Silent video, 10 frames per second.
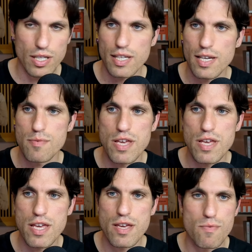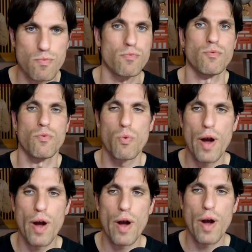can be
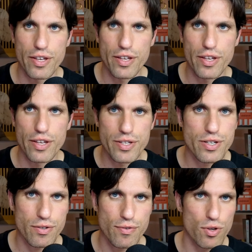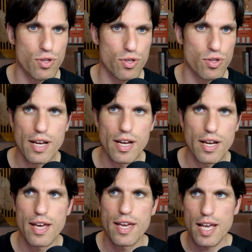way more easier for the user,
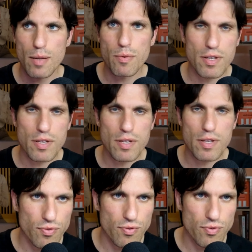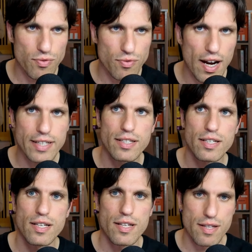helping them to find
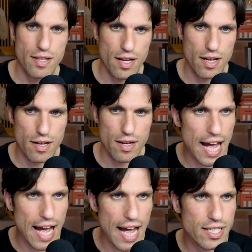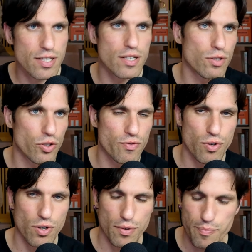the asset they're looking
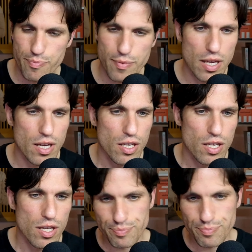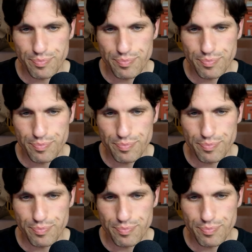for. So